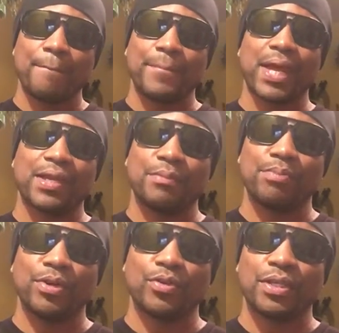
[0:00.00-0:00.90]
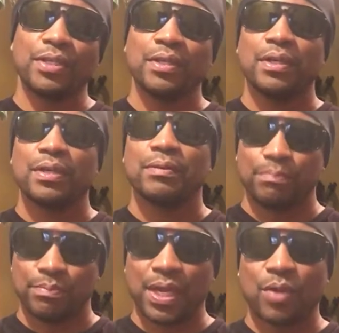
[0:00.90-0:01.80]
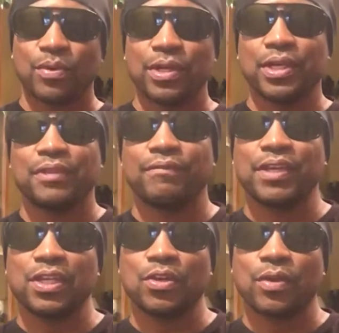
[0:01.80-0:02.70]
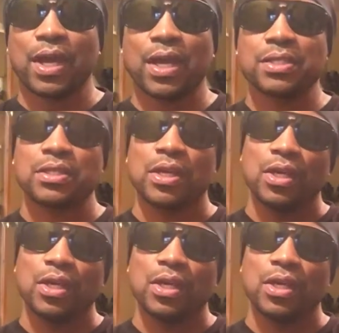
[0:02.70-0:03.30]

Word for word: back in the building, back with another video guys.